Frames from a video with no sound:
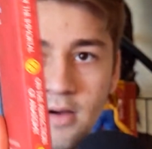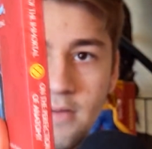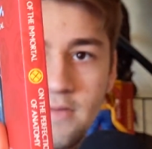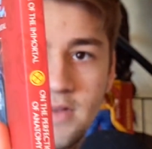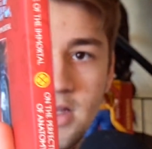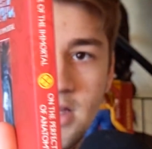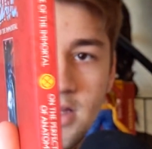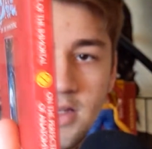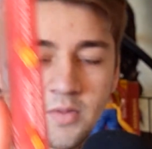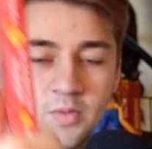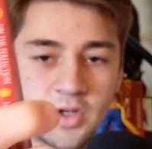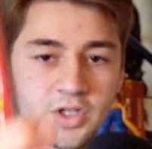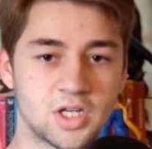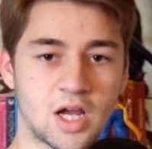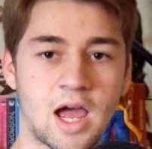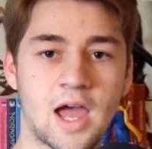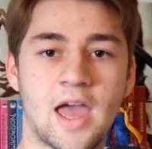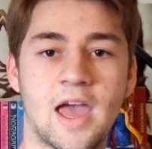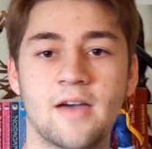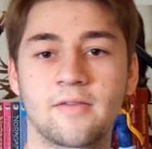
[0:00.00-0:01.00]
of these, which
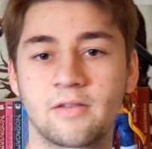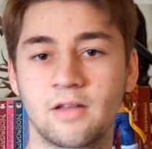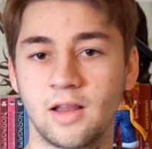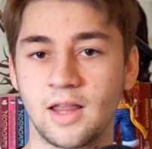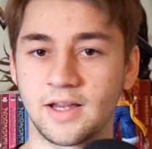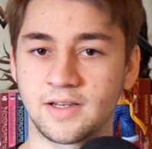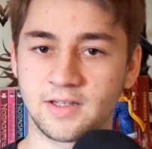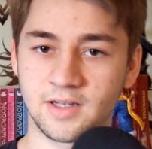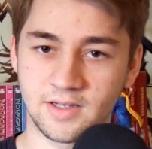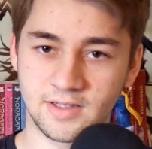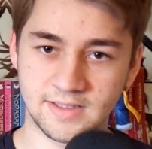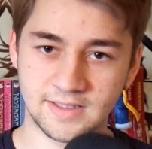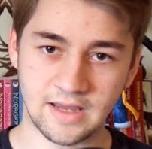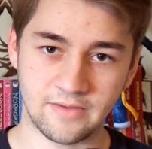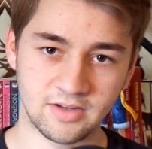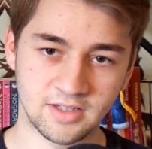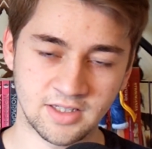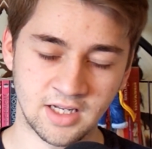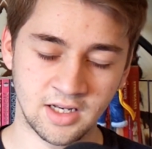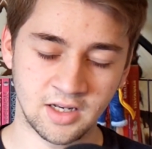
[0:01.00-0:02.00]
I have collected
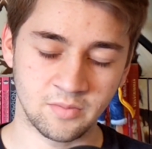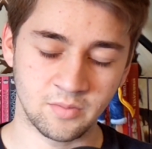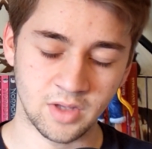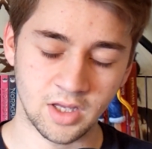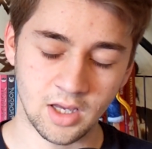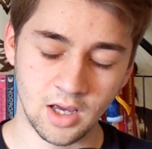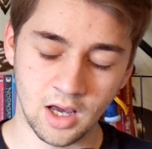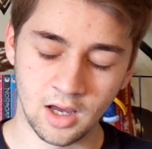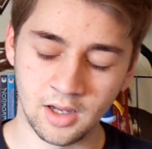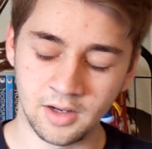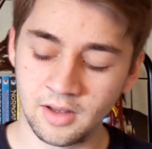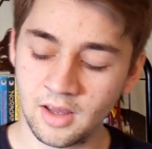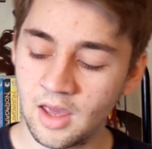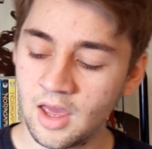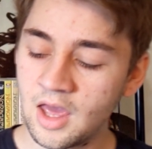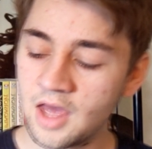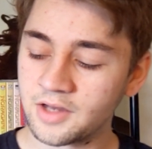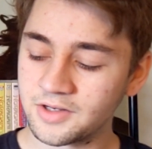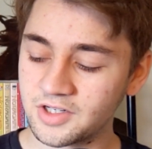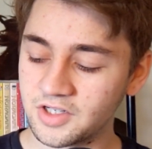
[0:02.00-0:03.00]
17 and beyond,
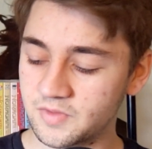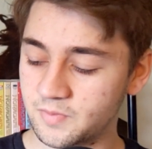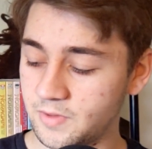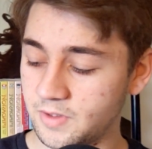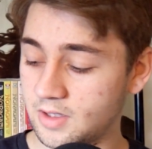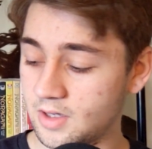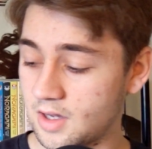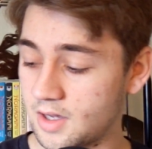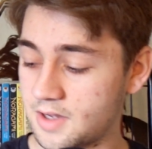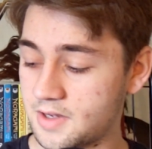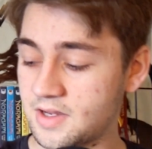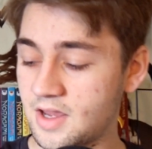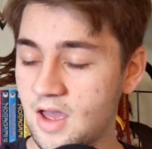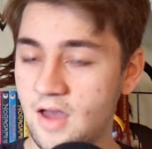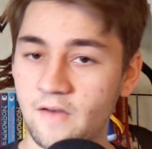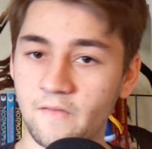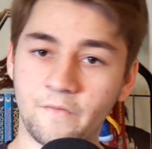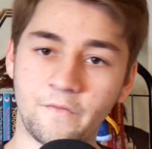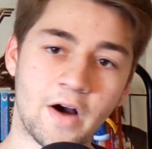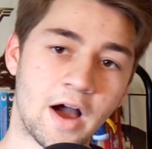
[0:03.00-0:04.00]
just because
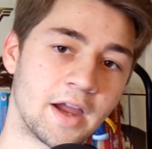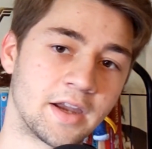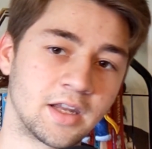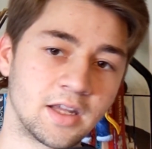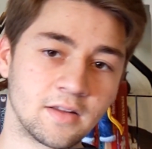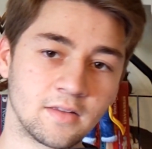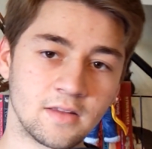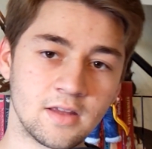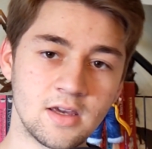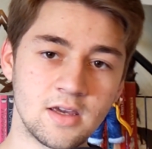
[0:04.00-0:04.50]
finding